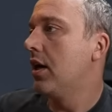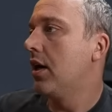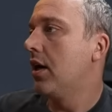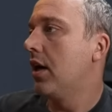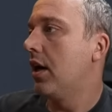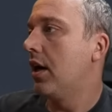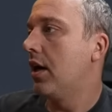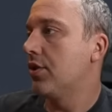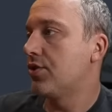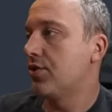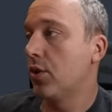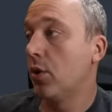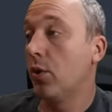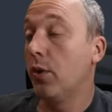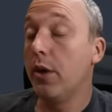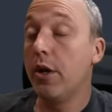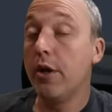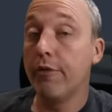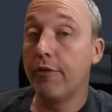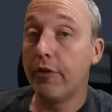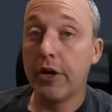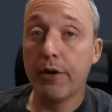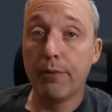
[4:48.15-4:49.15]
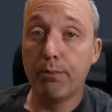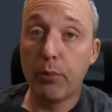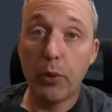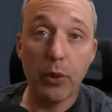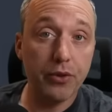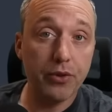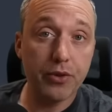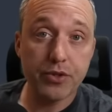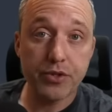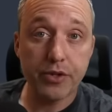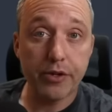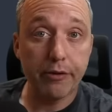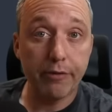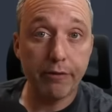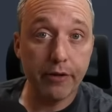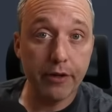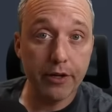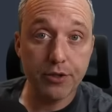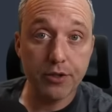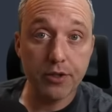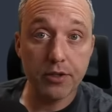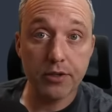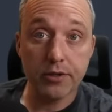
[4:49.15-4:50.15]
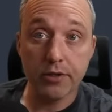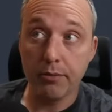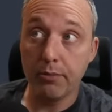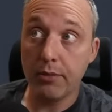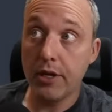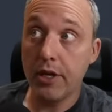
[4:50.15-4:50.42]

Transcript: Uh, so if I put this on a fresh system,